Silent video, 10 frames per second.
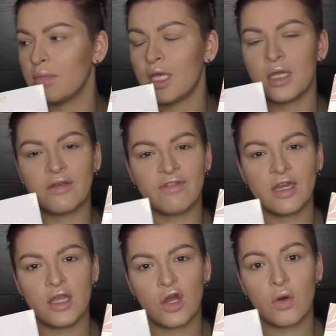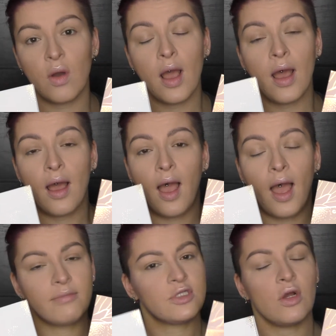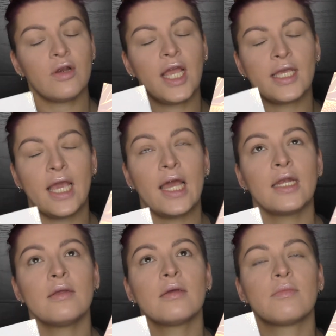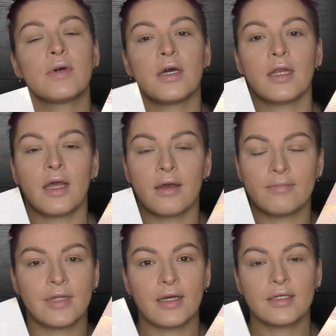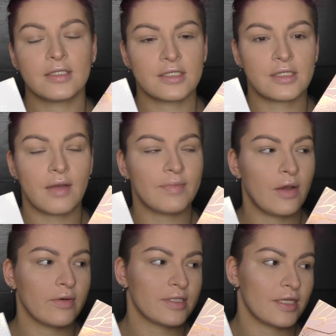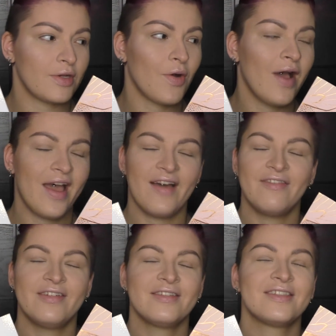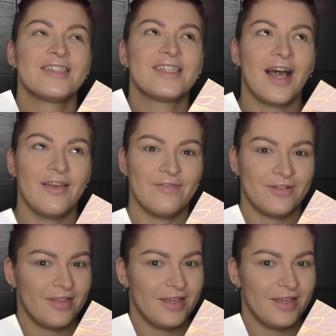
in a video. I'm sorry again, but I'm not gonna stop now because I don't have time for